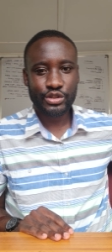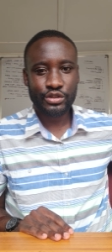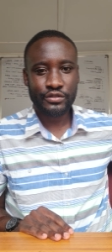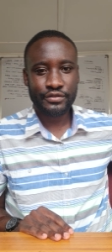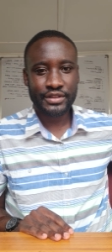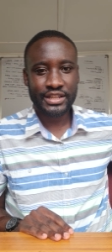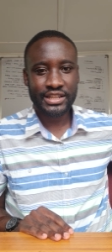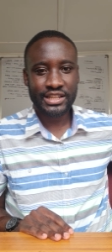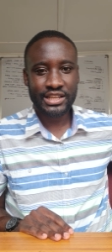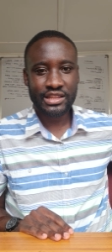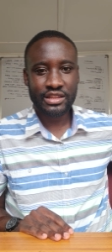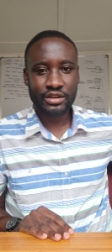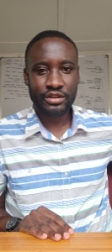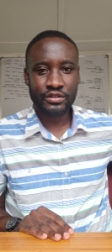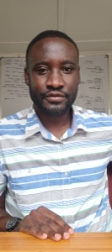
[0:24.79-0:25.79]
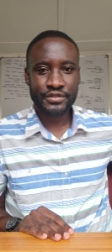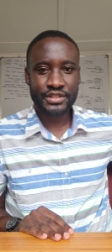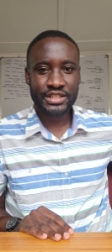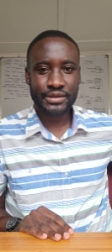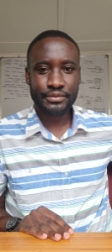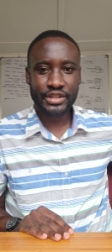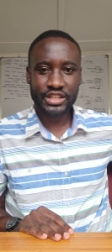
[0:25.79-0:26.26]
of the death of
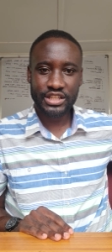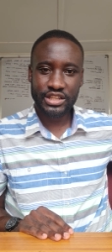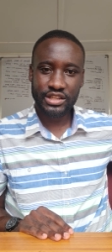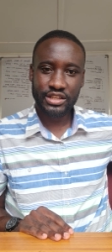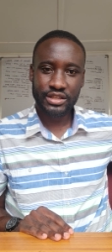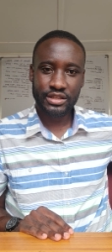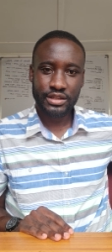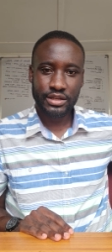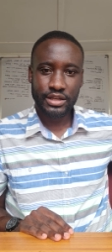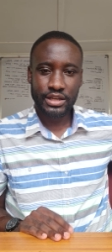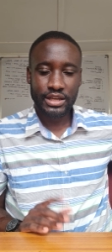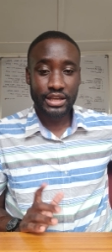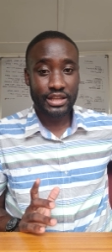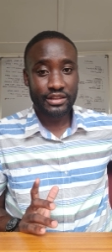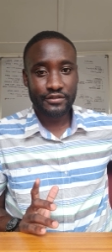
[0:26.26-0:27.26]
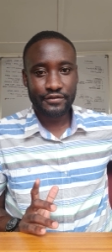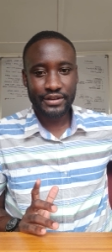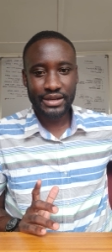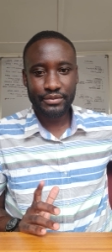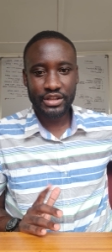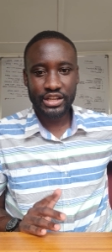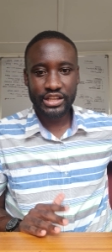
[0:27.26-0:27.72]
somebody in the
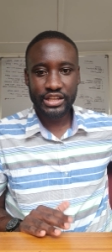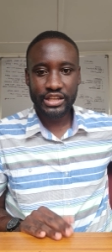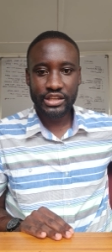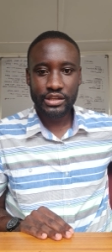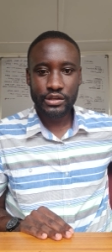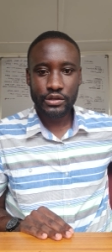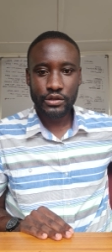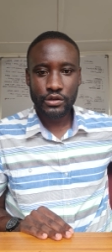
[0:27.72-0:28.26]
family